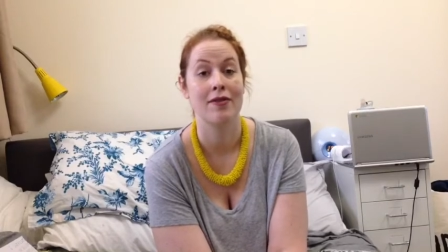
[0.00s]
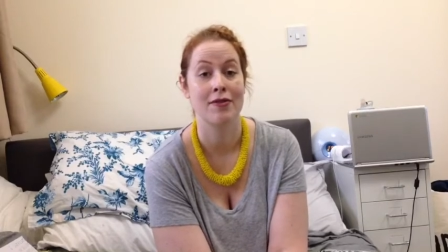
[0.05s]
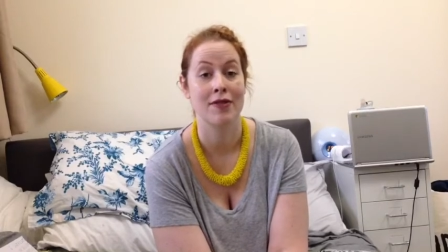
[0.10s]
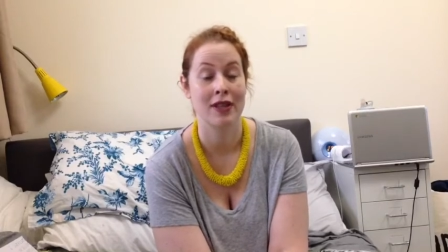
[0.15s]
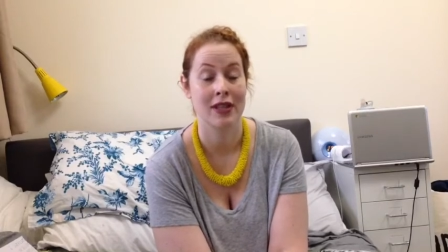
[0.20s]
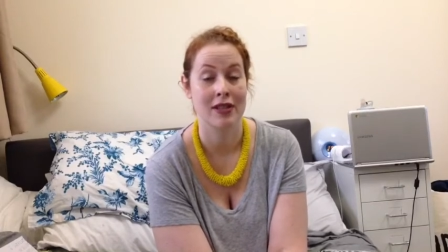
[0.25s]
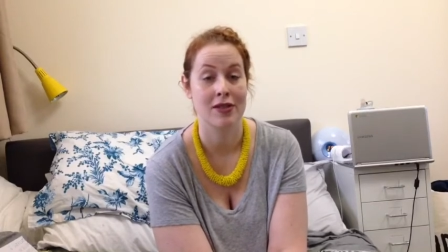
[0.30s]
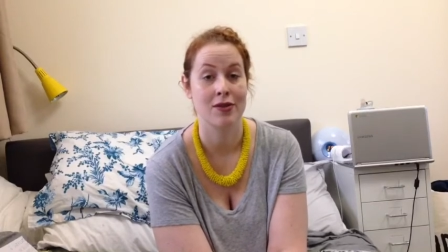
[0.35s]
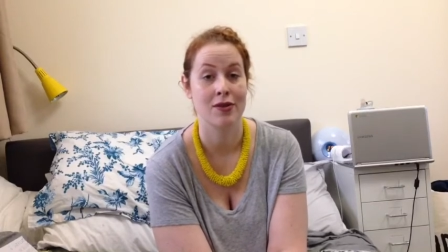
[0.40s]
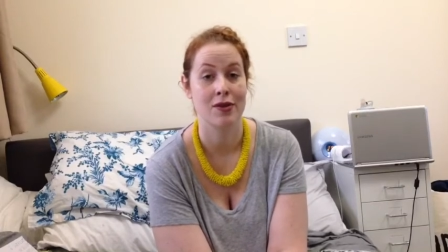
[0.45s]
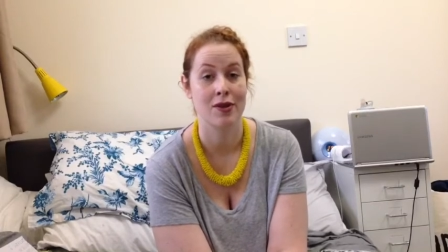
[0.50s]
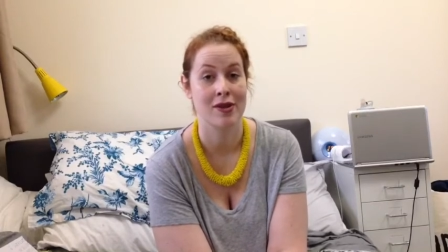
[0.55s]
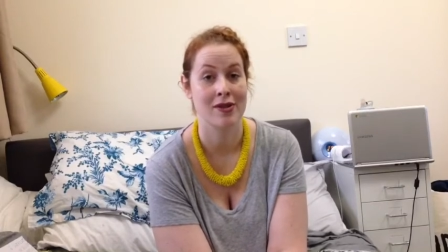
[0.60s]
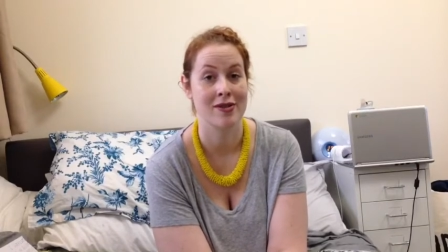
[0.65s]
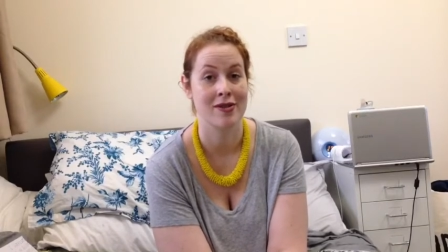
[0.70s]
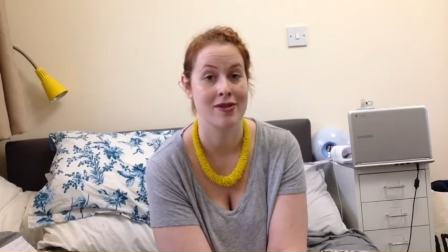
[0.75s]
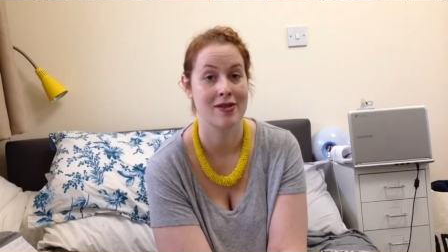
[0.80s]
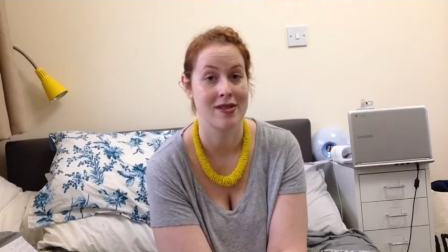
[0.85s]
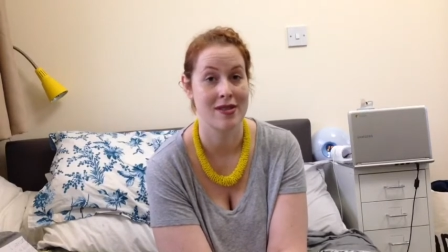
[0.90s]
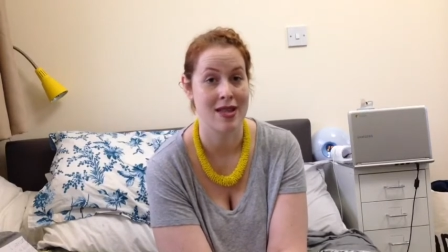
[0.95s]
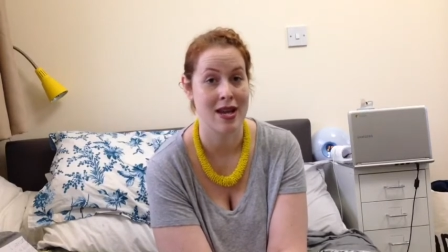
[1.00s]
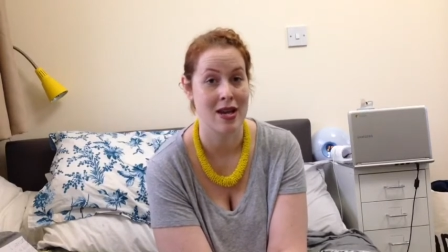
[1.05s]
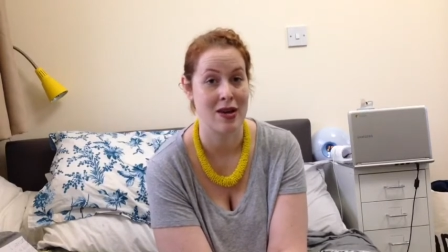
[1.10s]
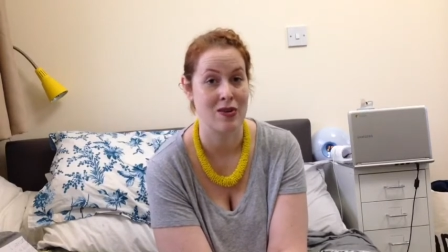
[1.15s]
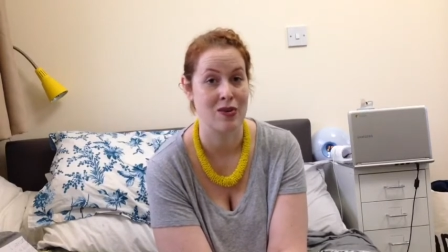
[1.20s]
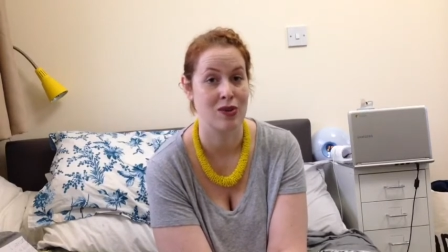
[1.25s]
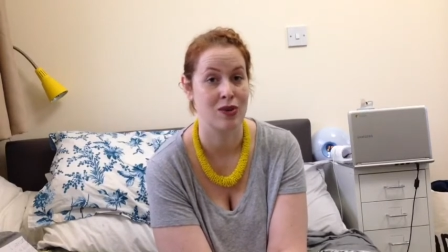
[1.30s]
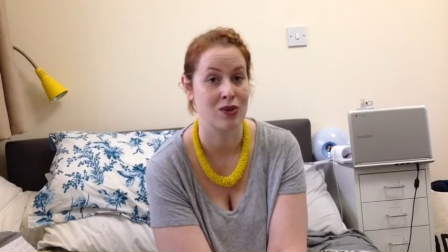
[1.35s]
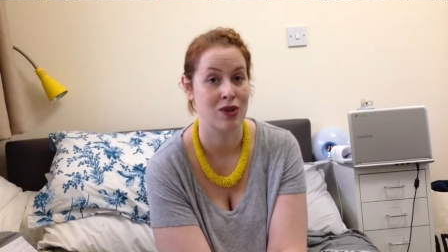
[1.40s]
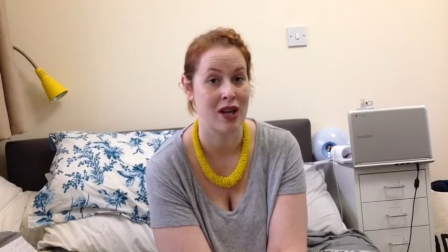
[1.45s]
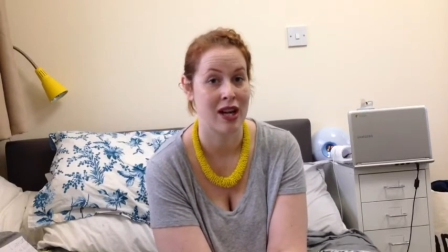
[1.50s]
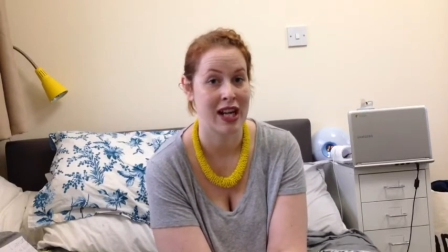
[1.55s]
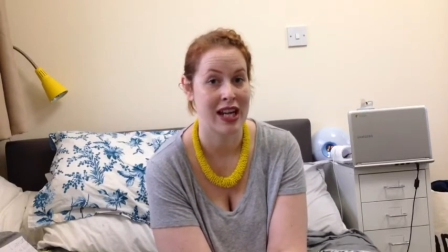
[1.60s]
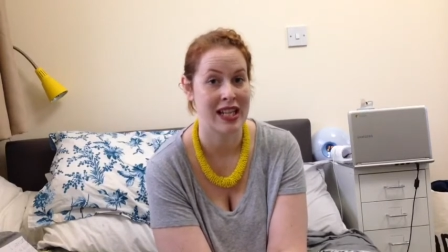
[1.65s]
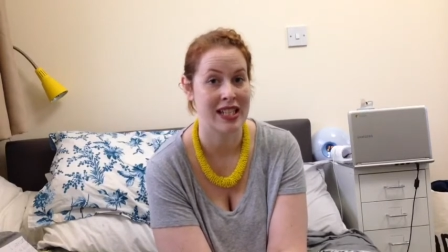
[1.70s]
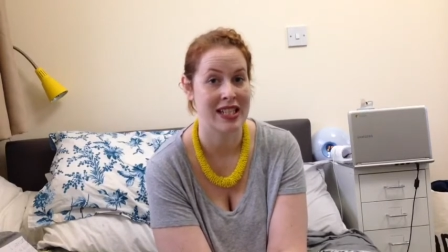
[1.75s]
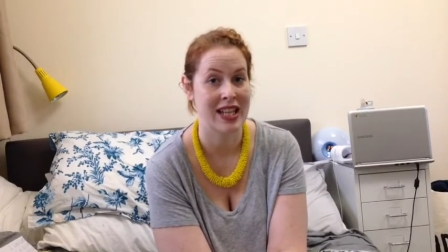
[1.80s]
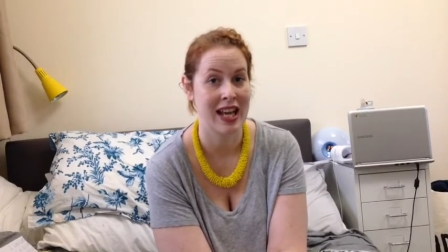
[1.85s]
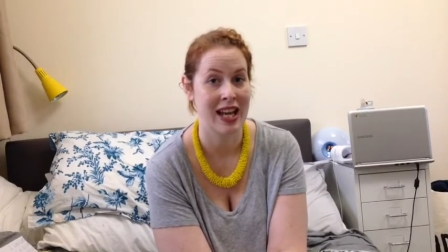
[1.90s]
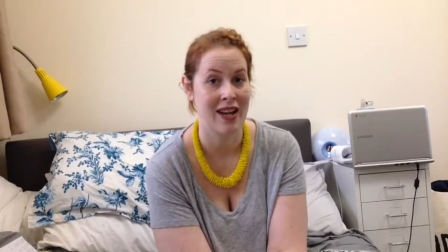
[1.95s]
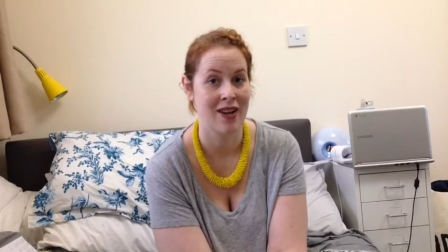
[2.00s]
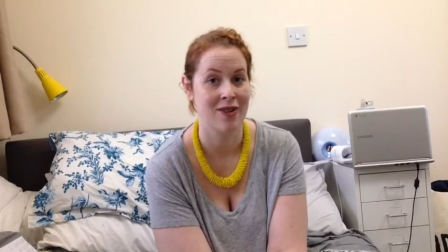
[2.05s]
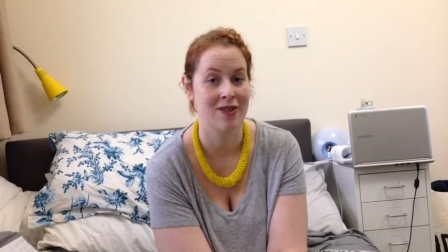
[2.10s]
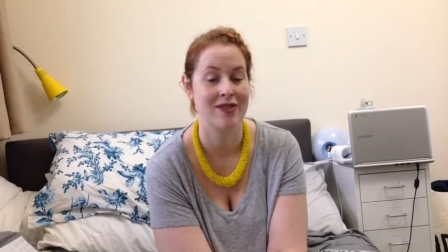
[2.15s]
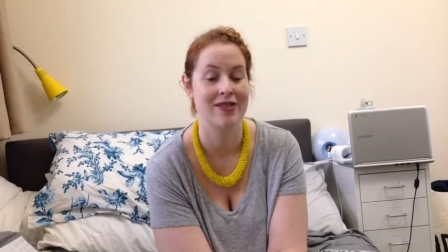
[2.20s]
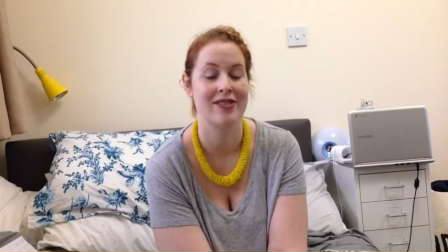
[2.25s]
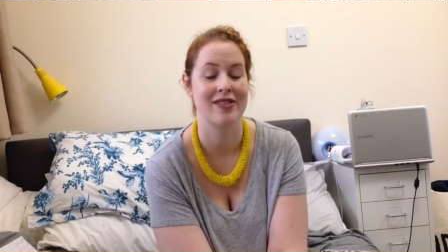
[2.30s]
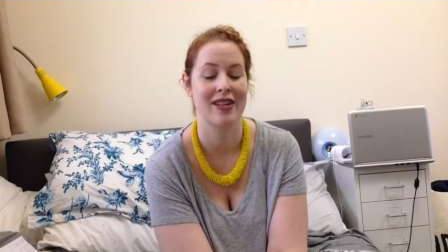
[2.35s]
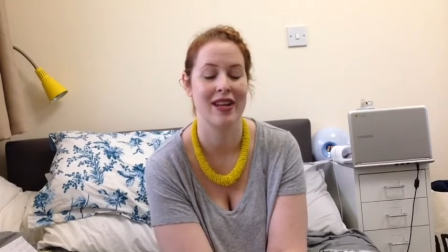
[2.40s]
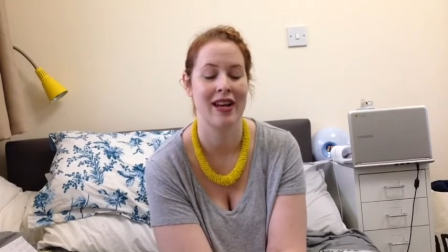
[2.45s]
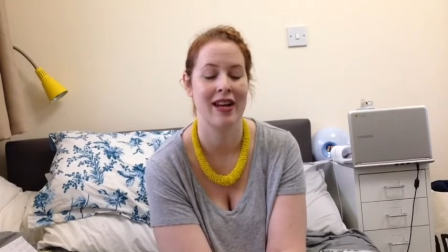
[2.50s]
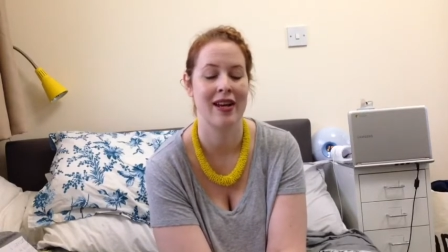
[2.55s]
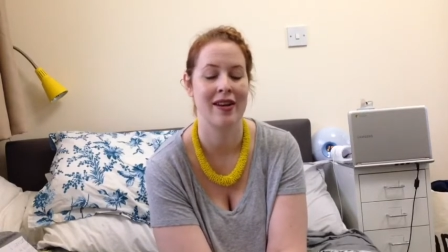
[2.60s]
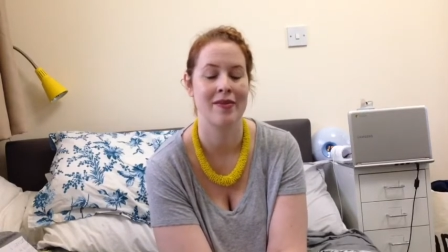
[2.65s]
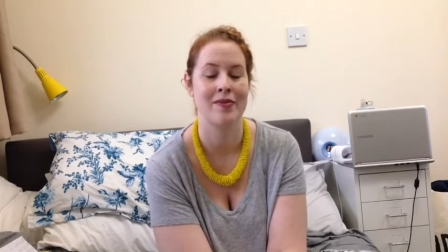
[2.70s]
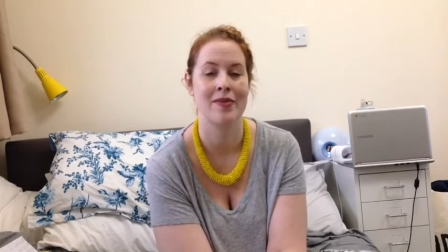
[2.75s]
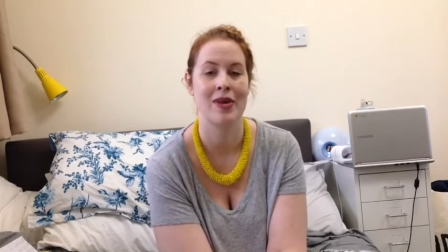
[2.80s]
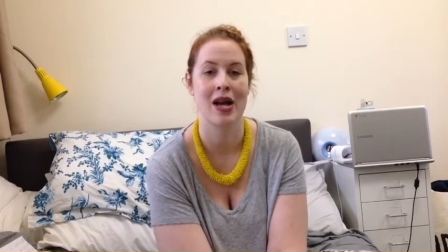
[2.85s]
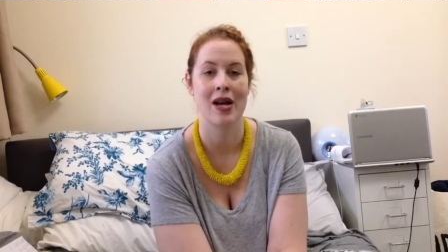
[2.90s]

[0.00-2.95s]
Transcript: fingers crossed that will dry it out um,